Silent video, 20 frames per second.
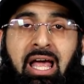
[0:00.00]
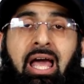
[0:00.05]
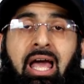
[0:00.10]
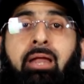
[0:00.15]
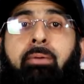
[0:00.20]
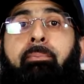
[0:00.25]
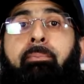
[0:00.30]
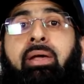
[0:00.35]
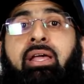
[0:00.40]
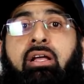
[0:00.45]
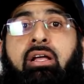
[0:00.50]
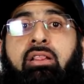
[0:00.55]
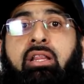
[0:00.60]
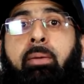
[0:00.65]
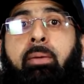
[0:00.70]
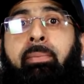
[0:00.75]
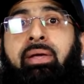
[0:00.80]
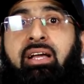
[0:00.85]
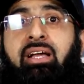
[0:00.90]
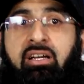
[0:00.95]
And may
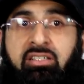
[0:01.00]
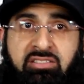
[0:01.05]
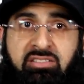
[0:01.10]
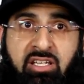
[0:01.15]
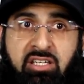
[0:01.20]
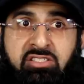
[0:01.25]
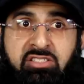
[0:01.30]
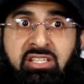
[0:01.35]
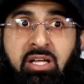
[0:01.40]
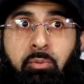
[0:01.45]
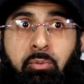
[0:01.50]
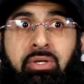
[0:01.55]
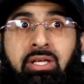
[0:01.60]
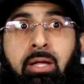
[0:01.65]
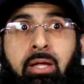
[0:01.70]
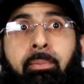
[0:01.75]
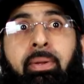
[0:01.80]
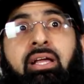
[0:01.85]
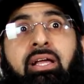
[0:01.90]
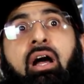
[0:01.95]
Allah make us such that we
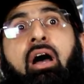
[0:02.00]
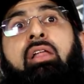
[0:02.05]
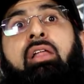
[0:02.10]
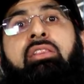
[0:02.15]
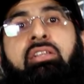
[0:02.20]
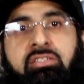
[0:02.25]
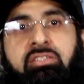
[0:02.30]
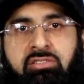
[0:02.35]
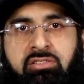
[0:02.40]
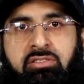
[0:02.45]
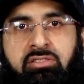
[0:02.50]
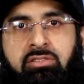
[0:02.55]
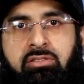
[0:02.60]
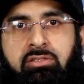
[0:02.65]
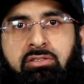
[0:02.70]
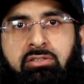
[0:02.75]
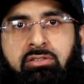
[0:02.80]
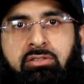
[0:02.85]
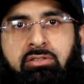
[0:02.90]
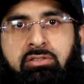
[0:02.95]
can make others
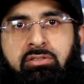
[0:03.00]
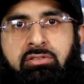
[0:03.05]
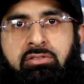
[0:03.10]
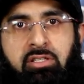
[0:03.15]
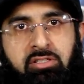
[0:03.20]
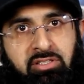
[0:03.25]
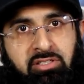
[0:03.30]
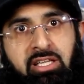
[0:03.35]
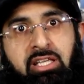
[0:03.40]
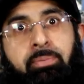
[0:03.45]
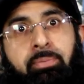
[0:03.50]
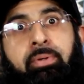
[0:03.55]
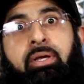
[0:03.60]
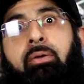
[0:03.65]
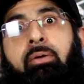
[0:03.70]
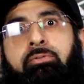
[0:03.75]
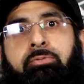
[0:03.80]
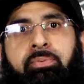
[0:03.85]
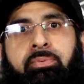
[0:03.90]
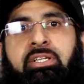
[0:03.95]
such that He
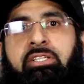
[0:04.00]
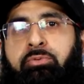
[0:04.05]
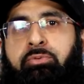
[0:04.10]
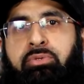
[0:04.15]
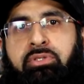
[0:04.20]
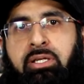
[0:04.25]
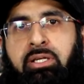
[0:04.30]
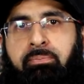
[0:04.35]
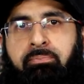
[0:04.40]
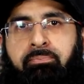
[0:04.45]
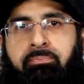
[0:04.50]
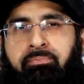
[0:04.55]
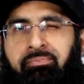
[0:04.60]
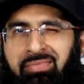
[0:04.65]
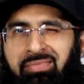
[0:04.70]
becomes pleased with them.